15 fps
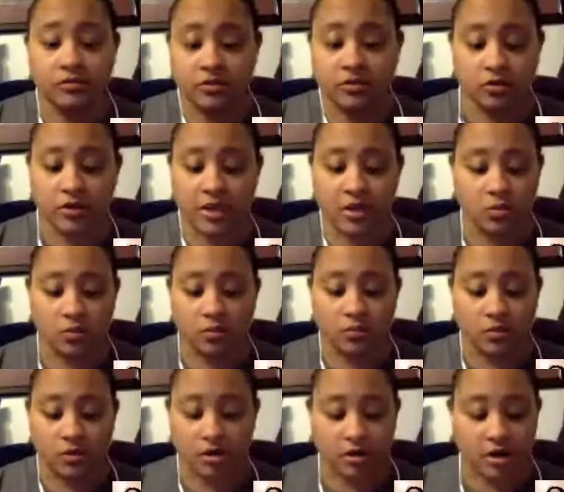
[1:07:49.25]
you get a
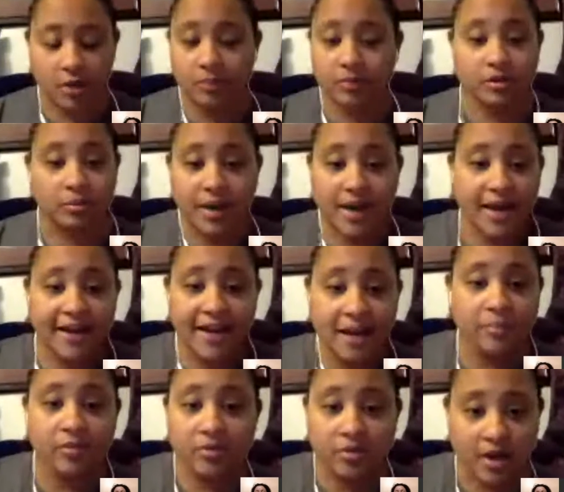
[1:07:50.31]
couple of bad apple